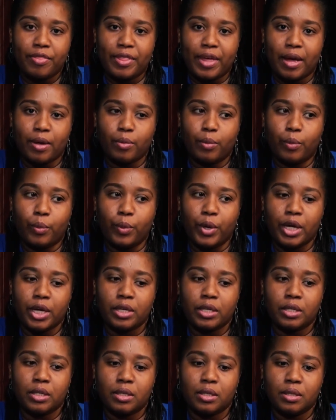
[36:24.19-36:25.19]
that
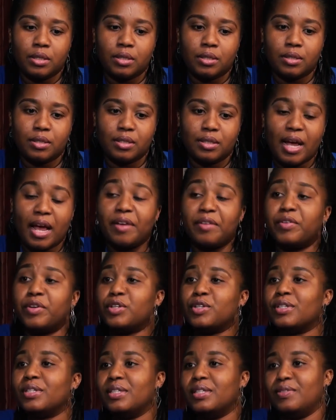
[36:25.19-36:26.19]
when I
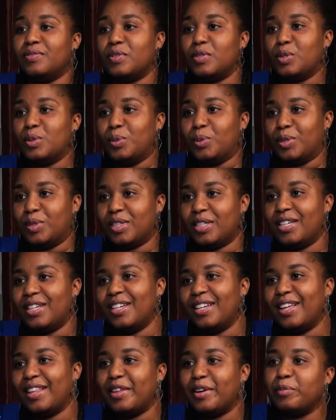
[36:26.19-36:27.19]
eventually leave this world,
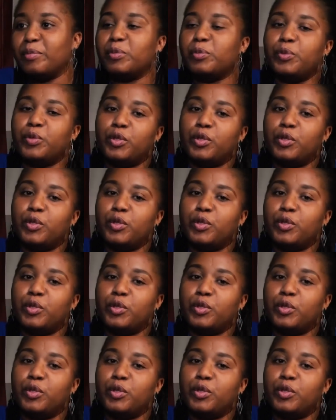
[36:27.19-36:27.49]
there'll be